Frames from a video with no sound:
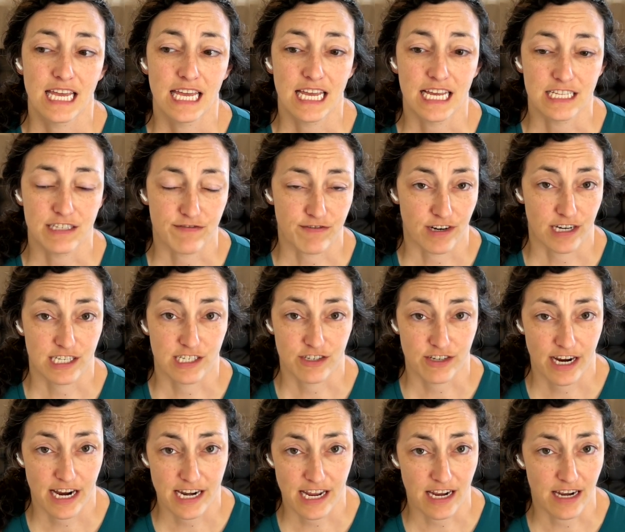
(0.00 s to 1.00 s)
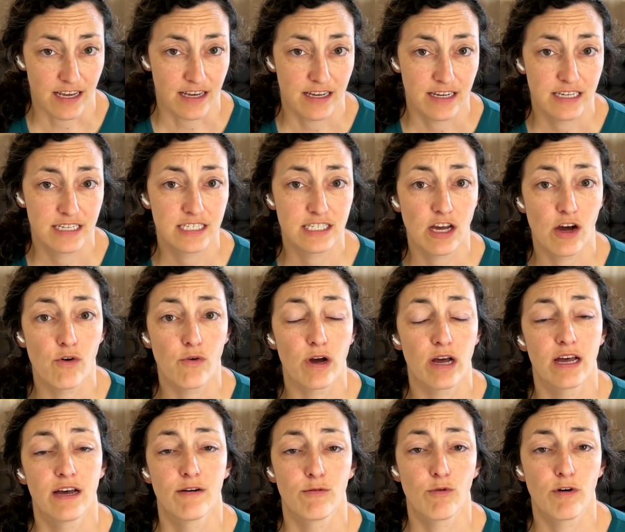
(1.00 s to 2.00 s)
It's frustrating. So
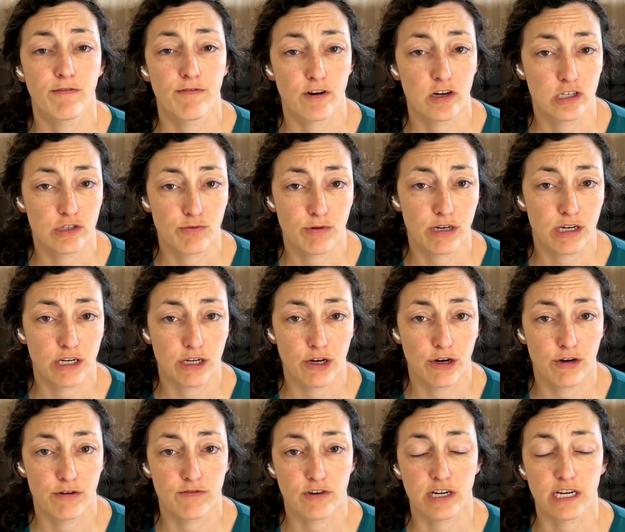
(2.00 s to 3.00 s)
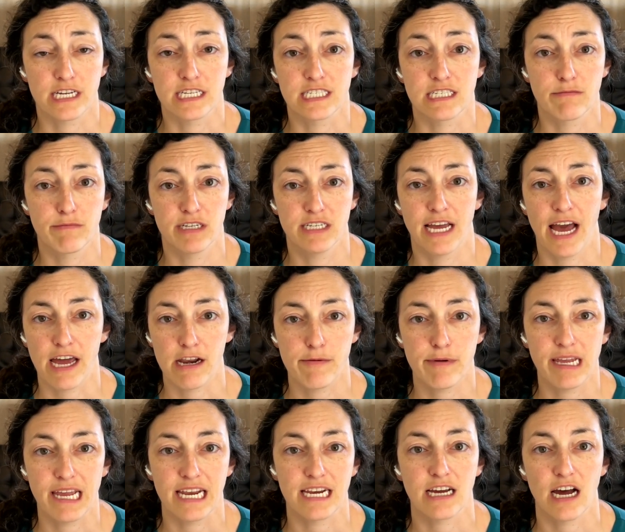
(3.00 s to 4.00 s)
what first we're going to go over is some
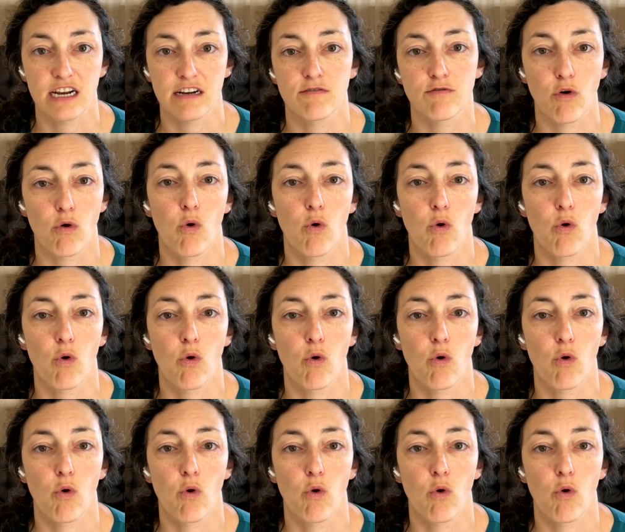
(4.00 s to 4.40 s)
anatomy and kind of